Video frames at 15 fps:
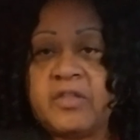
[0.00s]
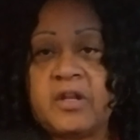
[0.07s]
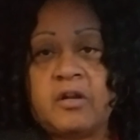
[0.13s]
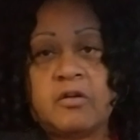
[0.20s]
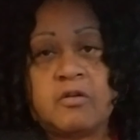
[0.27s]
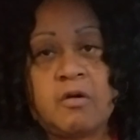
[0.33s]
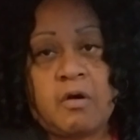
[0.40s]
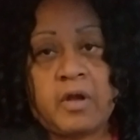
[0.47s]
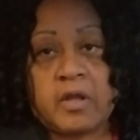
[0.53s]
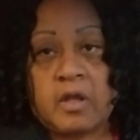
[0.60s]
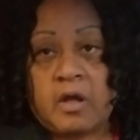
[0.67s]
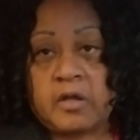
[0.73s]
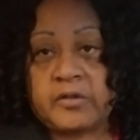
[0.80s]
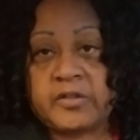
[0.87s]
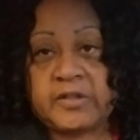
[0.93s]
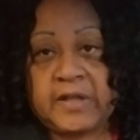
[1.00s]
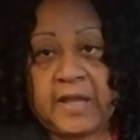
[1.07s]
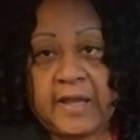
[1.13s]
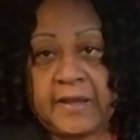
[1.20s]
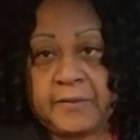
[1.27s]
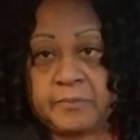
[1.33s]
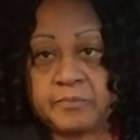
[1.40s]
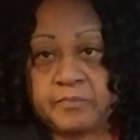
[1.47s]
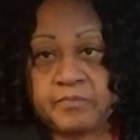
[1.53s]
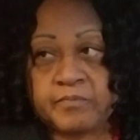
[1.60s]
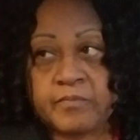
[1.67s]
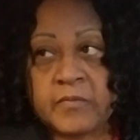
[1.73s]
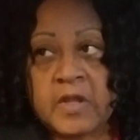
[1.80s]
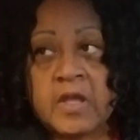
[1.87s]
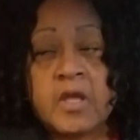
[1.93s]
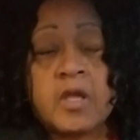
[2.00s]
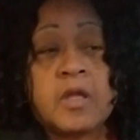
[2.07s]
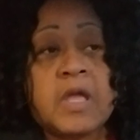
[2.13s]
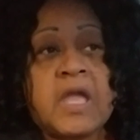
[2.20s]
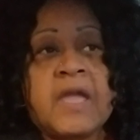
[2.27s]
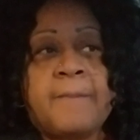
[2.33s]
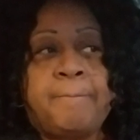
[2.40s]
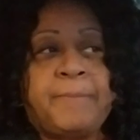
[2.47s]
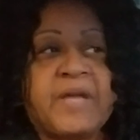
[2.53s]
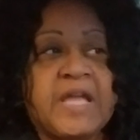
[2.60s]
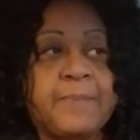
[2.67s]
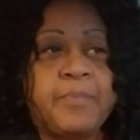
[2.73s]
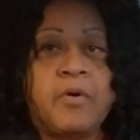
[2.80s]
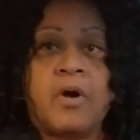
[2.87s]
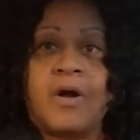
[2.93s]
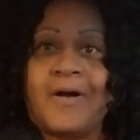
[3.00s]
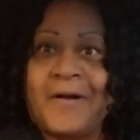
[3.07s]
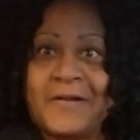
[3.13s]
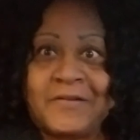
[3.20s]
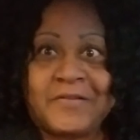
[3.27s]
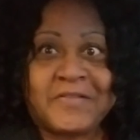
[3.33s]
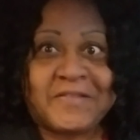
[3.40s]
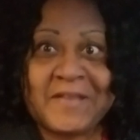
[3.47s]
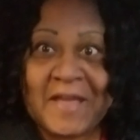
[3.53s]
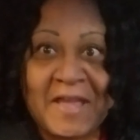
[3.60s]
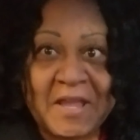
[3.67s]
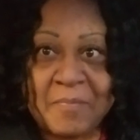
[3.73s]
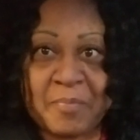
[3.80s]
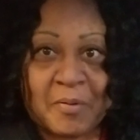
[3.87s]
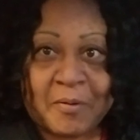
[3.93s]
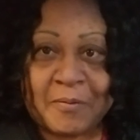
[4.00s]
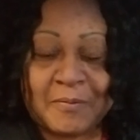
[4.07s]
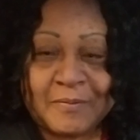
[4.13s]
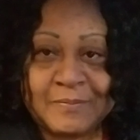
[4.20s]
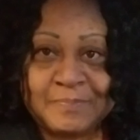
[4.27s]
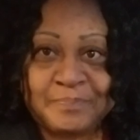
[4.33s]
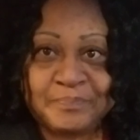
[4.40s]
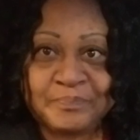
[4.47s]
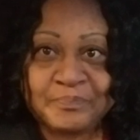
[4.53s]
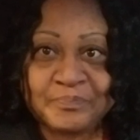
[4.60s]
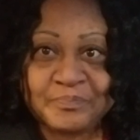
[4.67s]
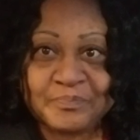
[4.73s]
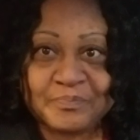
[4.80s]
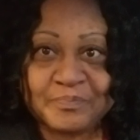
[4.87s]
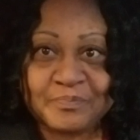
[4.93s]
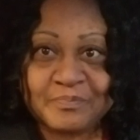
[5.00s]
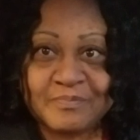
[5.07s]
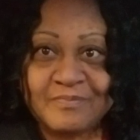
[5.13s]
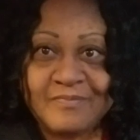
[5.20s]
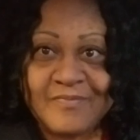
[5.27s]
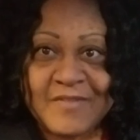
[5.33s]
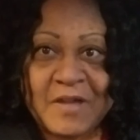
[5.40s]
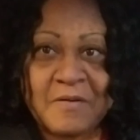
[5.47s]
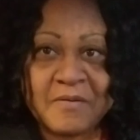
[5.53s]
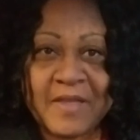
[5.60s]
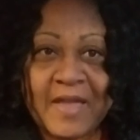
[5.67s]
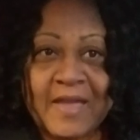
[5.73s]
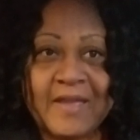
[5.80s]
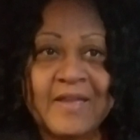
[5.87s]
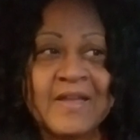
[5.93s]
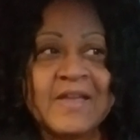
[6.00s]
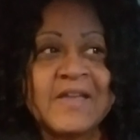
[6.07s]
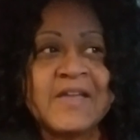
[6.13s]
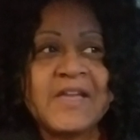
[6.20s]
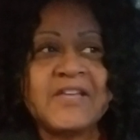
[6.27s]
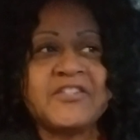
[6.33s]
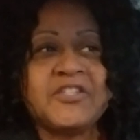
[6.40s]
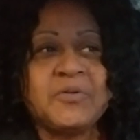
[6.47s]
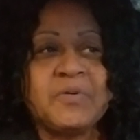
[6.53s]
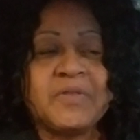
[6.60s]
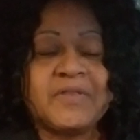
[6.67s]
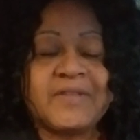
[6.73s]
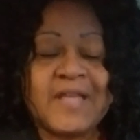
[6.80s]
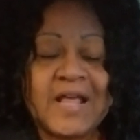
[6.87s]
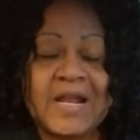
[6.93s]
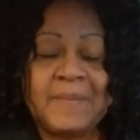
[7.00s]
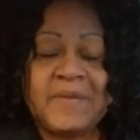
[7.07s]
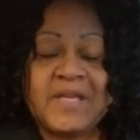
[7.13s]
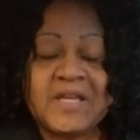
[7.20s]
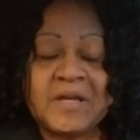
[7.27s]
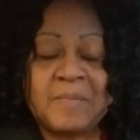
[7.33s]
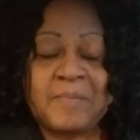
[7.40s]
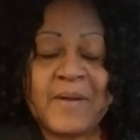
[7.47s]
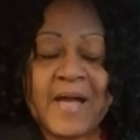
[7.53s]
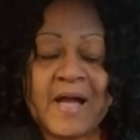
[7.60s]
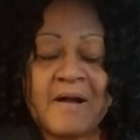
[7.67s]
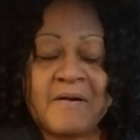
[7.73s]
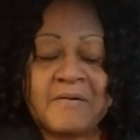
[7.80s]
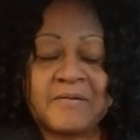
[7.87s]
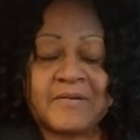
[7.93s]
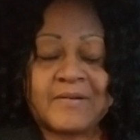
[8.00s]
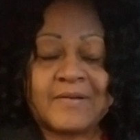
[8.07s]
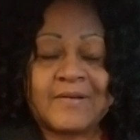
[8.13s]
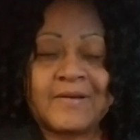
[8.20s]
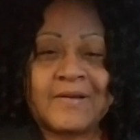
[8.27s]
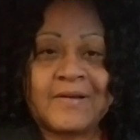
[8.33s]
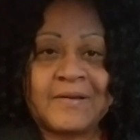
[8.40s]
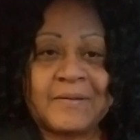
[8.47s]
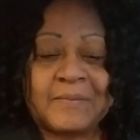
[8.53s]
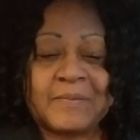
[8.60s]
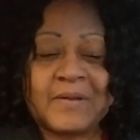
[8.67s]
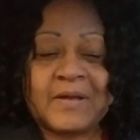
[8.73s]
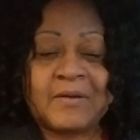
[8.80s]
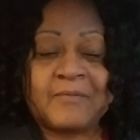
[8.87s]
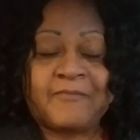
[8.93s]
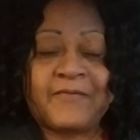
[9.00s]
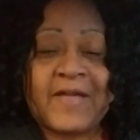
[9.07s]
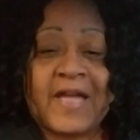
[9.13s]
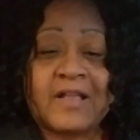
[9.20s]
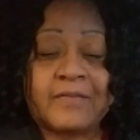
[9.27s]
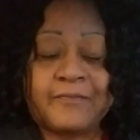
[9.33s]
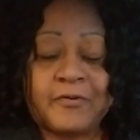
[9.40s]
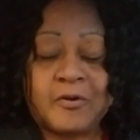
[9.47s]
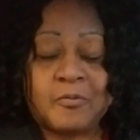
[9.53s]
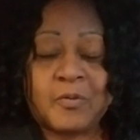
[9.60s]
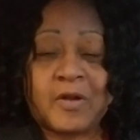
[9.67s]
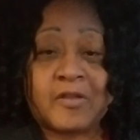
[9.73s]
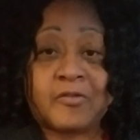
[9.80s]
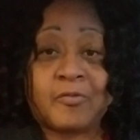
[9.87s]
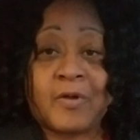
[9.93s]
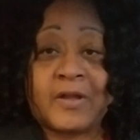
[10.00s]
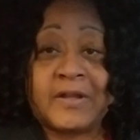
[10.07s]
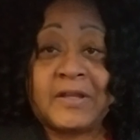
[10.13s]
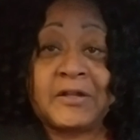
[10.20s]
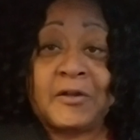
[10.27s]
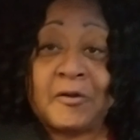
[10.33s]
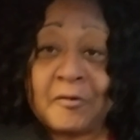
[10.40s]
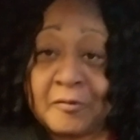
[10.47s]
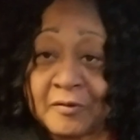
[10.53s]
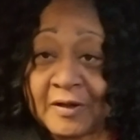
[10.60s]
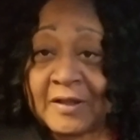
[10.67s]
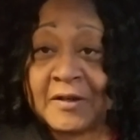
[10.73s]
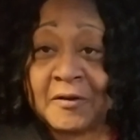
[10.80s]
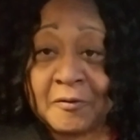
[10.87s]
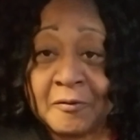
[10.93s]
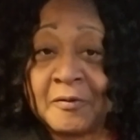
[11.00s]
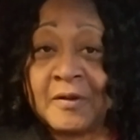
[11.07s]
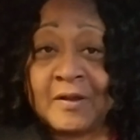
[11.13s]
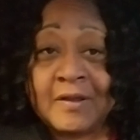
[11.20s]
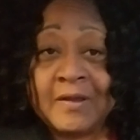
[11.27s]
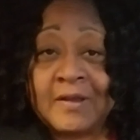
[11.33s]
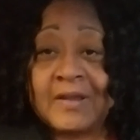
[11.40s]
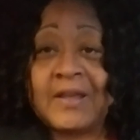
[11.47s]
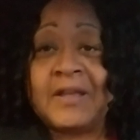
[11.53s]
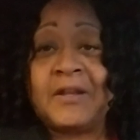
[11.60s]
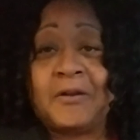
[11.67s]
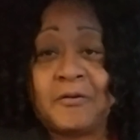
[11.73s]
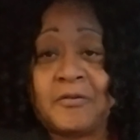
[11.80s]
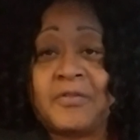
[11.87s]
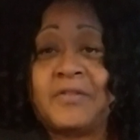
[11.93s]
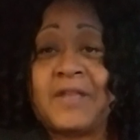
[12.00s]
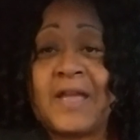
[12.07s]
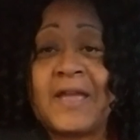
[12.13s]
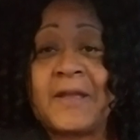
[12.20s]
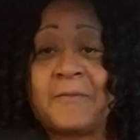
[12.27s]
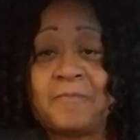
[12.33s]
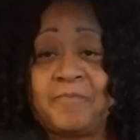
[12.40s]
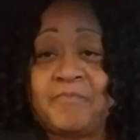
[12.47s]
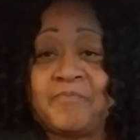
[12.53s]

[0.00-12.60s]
that are going on today, and people are unstable. Okay, and she was telling me about uh, a fast food restaurant in her in her in her state